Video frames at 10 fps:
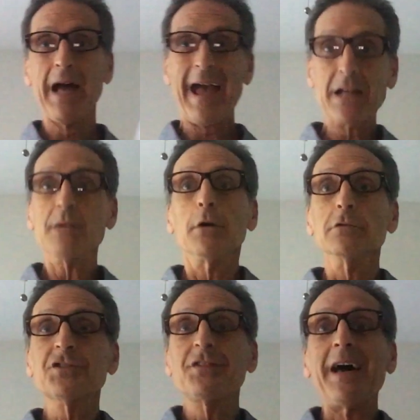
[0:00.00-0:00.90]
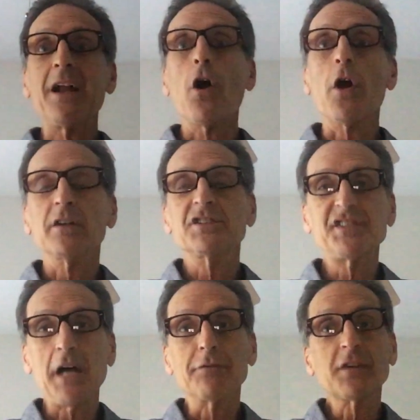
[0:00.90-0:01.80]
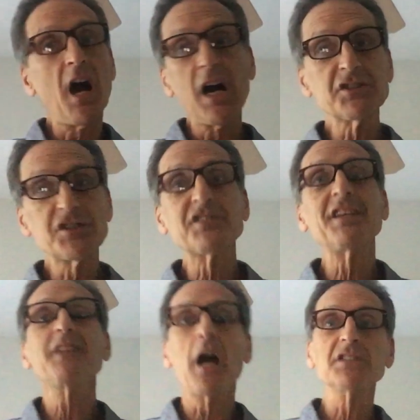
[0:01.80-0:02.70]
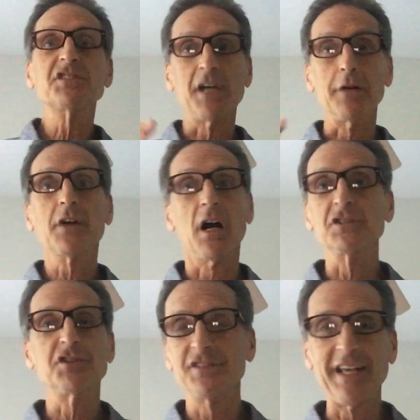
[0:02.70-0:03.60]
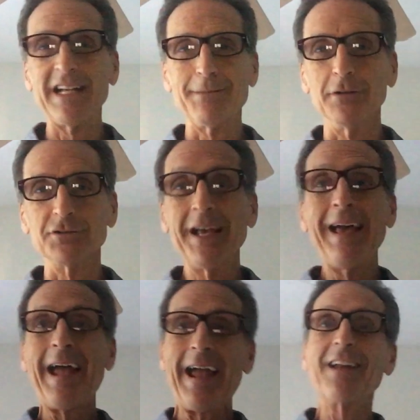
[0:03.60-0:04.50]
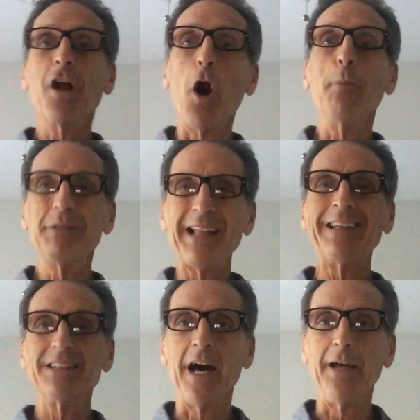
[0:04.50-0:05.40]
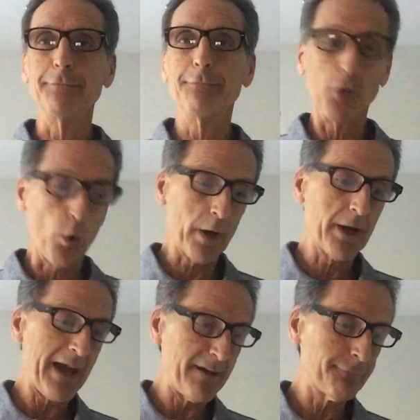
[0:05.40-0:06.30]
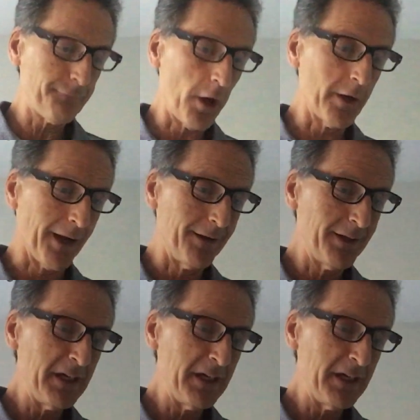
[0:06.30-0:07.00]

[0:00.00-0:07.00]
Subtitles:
animals that are self-conscious and non-self-conscious animals, and all plant life, flora and fauna.